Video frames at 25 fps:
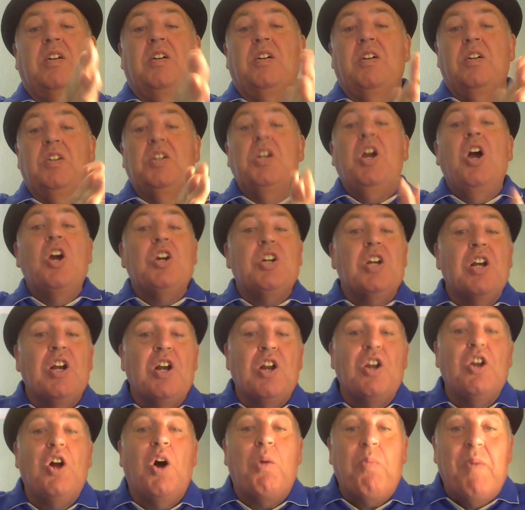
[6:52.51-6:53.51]
Jurgen
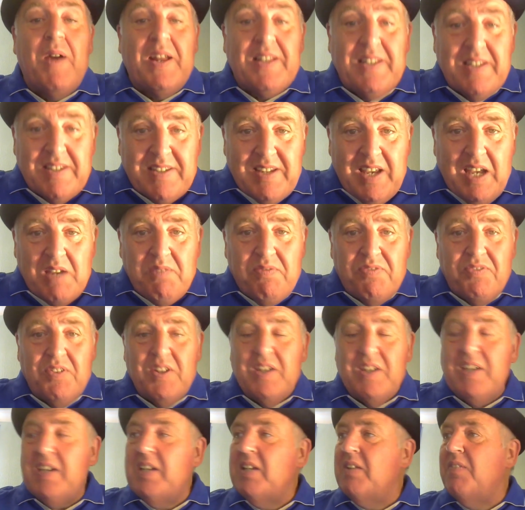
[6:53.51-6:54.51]
Klopp had the same
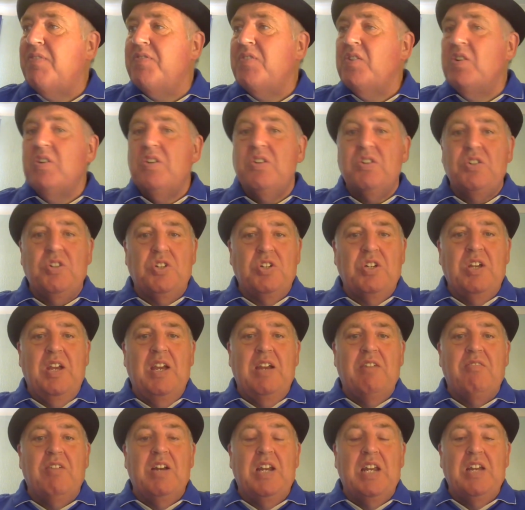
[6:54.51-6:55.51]
thing in the first
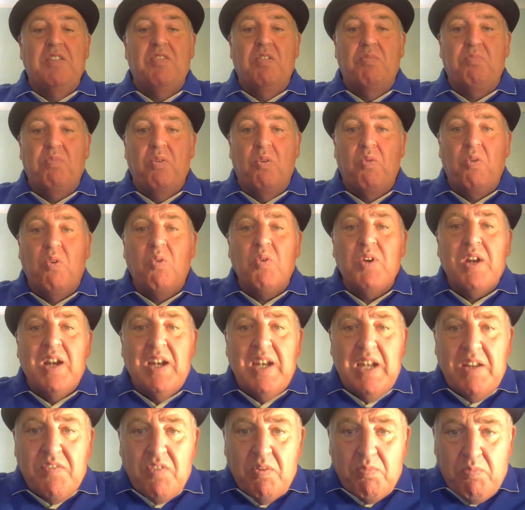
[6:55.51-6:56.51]
year at Liverpool. All the
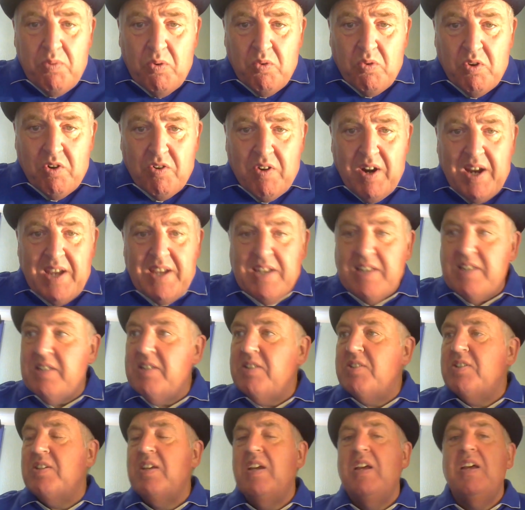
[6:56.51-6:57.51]
Liverpool
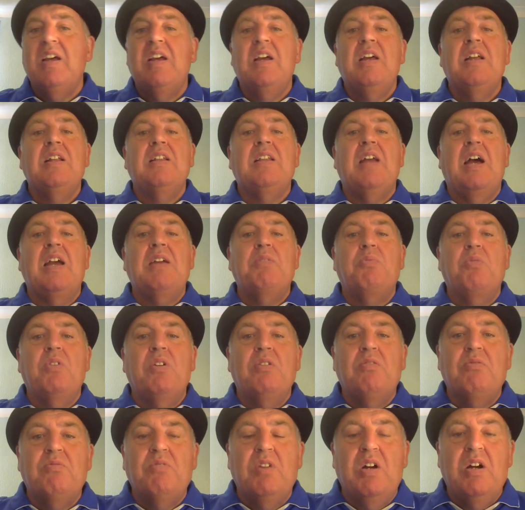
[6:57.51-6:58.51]
cretins, they
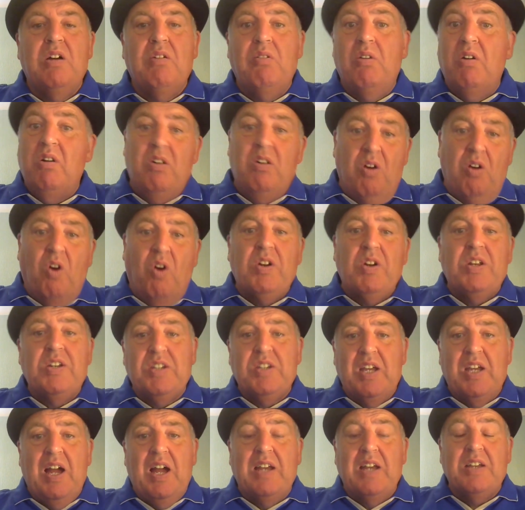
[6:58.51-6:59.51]
were on his
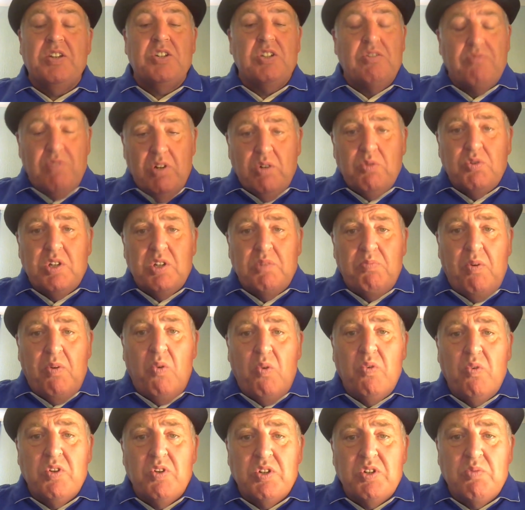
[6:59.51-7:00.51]
case. The real
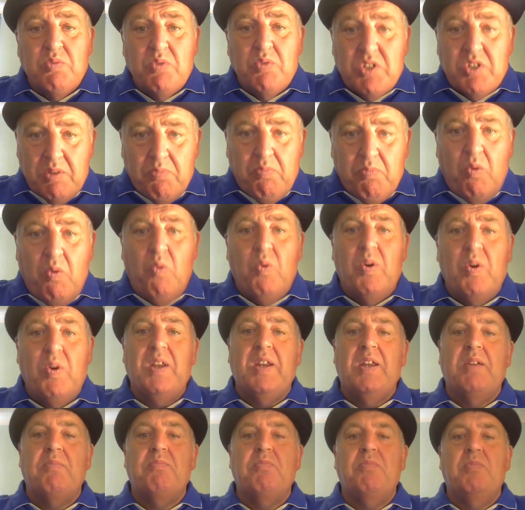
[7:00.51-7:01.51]
supporters were supporting
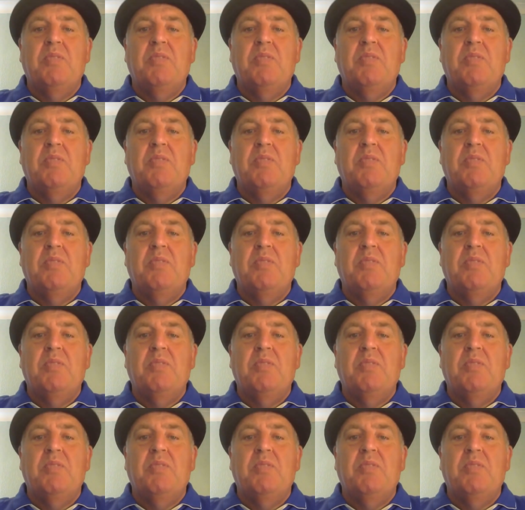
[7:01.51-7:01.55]
him.